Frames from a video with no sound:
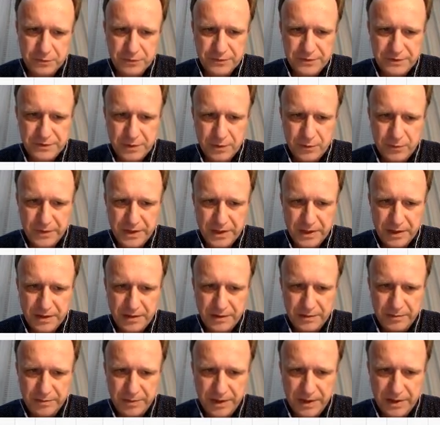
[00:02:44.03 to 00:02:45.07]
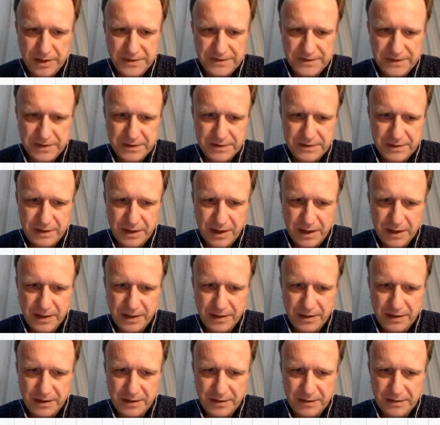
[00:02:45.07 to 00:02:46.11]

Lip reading: So we can replace it like